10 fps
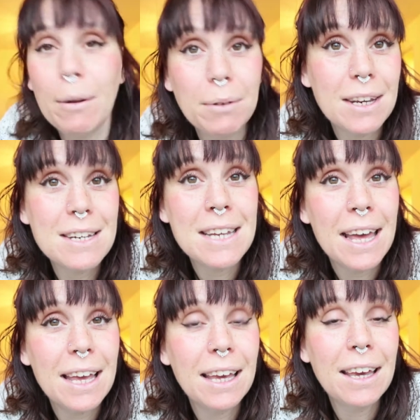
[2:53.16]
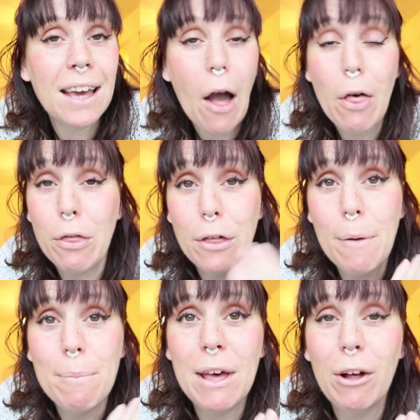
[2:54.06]
I'm gonna take
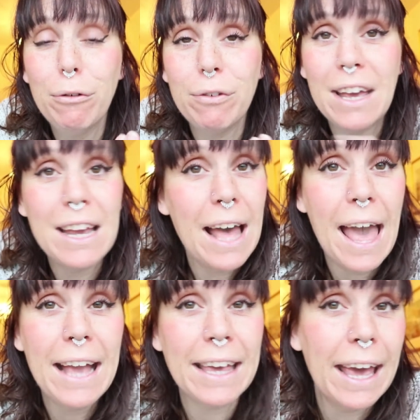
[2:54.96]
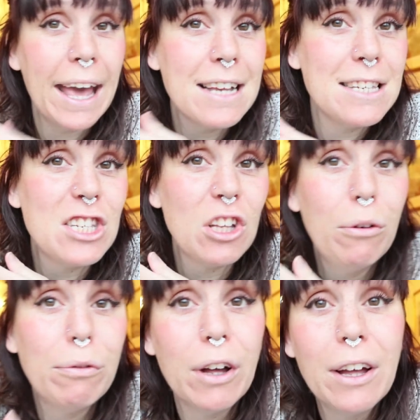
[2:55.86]
the Milvy, aka
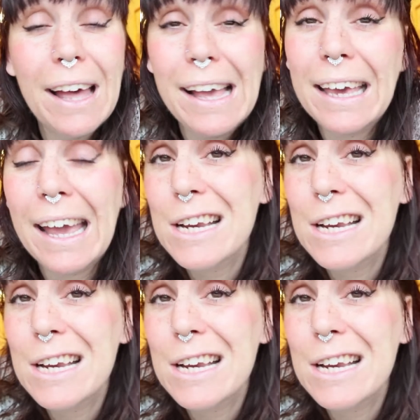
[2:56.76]
Silver, aka